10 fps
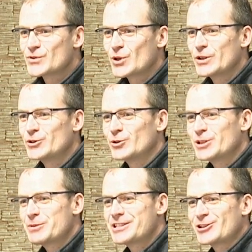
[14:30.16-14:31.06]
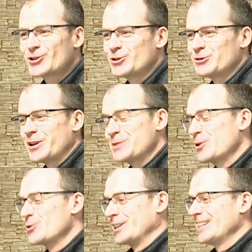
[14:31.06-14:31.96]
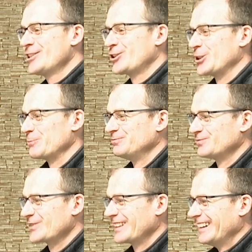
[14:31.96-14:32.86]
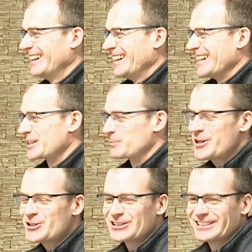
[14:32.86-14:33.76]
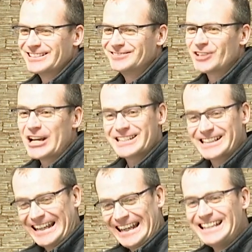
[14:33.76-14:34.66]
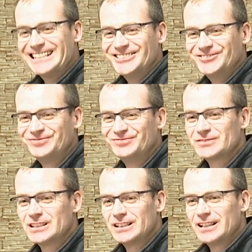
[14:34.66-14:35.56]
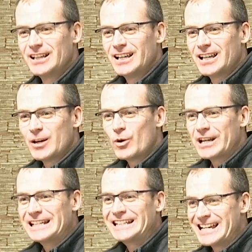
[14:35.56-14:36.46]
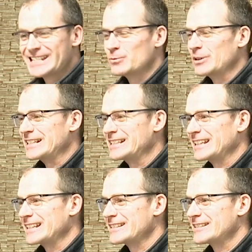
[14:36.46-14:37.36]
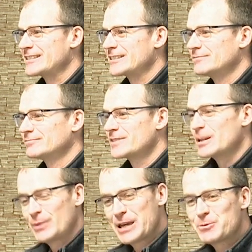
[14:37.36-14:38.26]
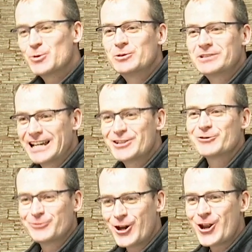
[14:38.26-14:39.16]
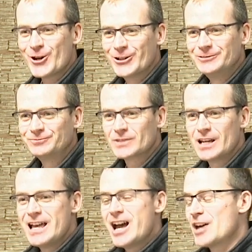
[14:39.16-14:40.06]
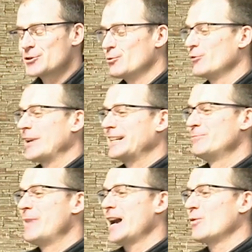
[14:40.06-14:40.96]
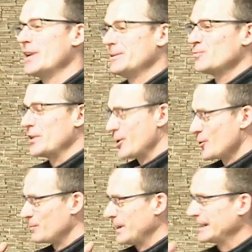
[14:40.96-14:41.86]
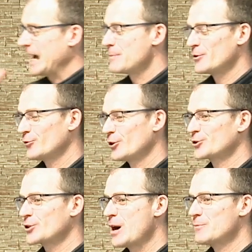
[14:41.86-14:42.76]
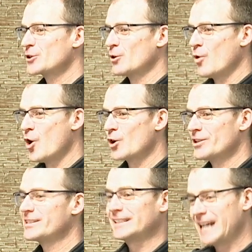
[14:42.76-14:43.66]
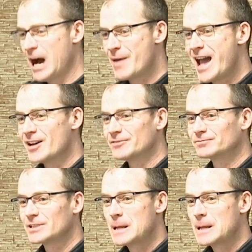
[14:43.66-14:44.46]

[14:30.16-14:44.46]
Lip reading: So when you're in a position of, I suppose, leadership, especially like as a king, what he does and what he says, the people tend to follow. I was reflecting back when those men came the first time to the wall and said, come out.